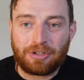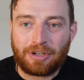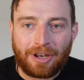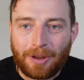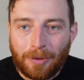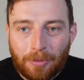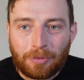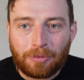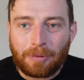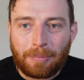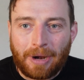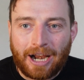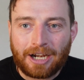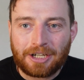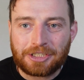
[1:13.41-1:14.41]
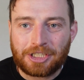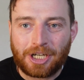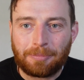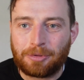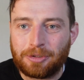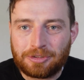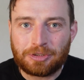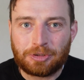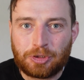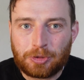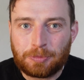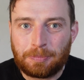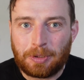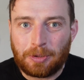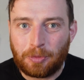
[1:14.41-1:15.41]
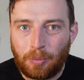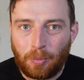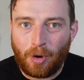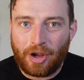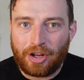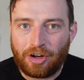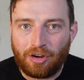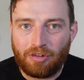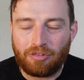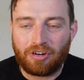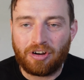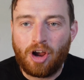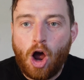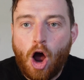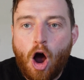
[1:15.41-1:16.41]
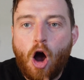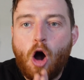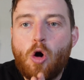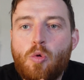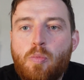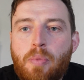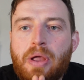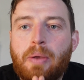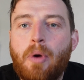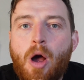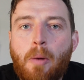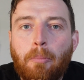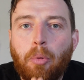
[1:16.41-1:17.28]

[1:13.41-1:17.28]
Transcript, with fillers: to the local repair shop because you spilled wine over, hoping,